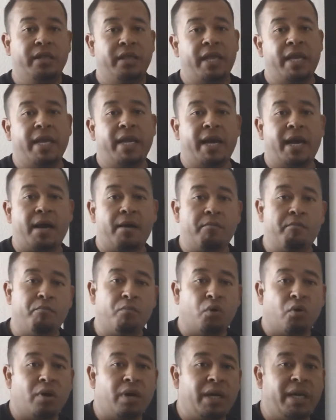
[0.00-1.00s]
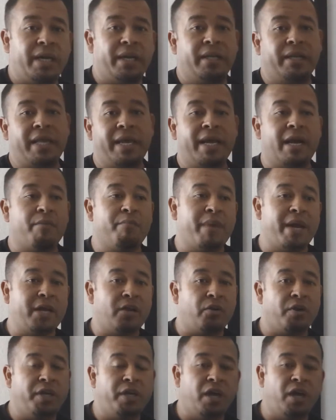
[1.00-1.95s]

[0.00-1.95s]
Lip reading: they got Moreland, they got Michael